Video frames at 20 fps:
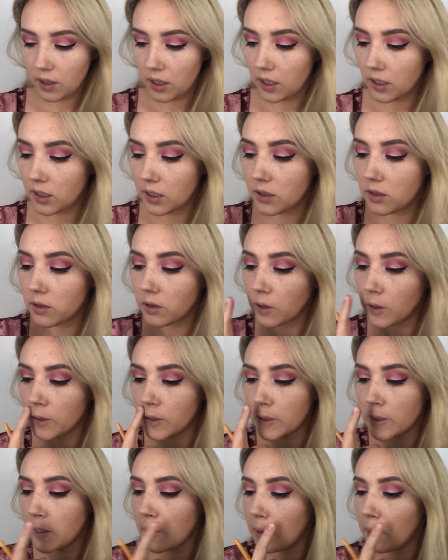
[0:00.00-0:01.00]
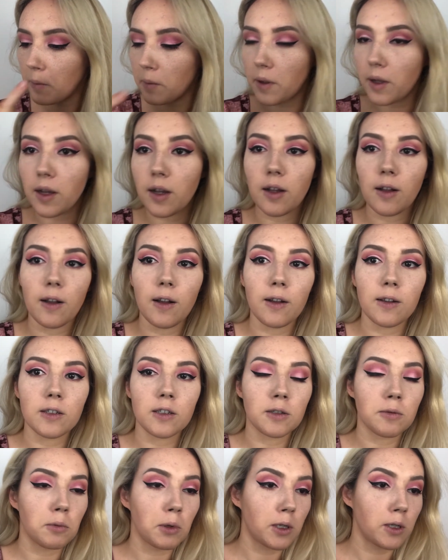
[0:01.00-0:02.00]
I need to conceal
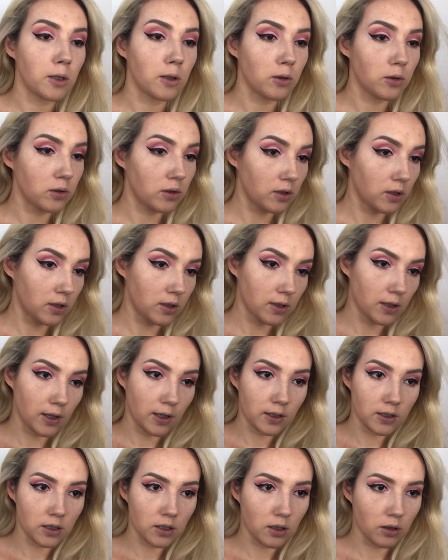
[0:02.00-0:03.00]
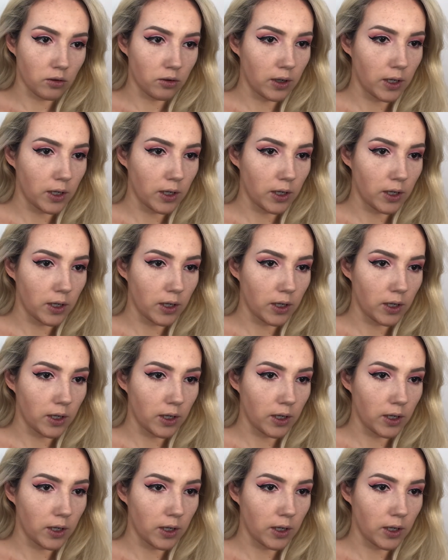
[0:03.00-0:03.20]
under my nose, it's like so